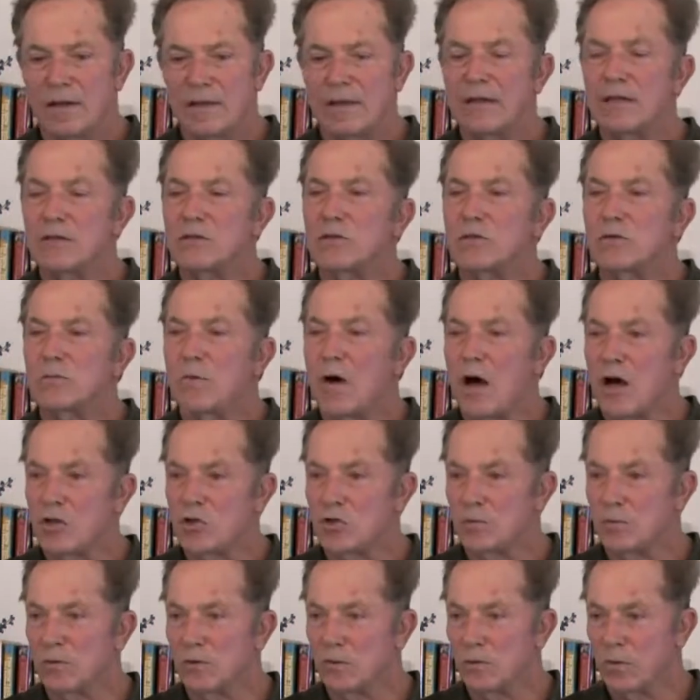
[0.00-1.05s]
this is
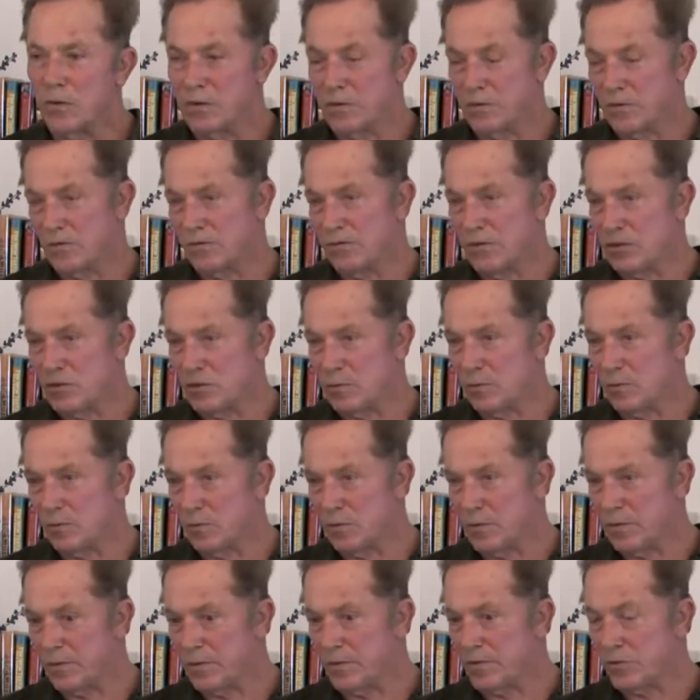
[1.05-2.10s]
possible, whether it's feasible,
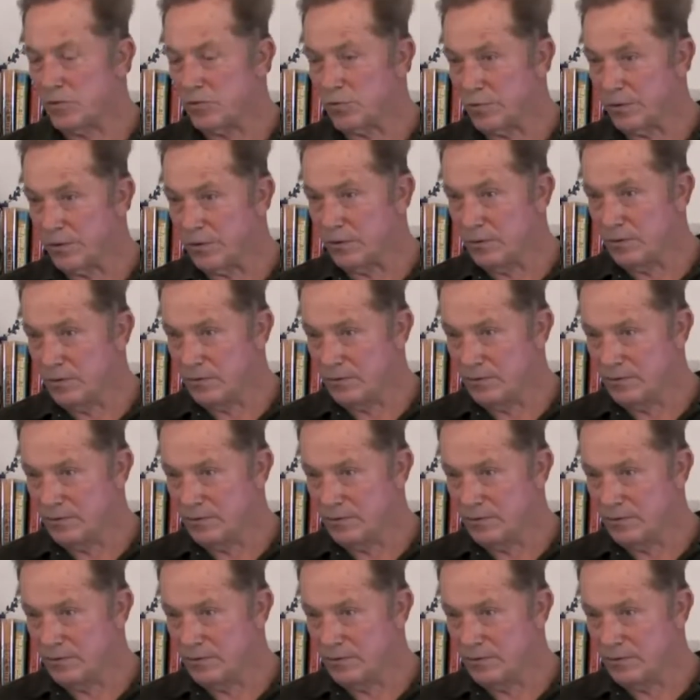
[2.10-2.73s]
whether it is real,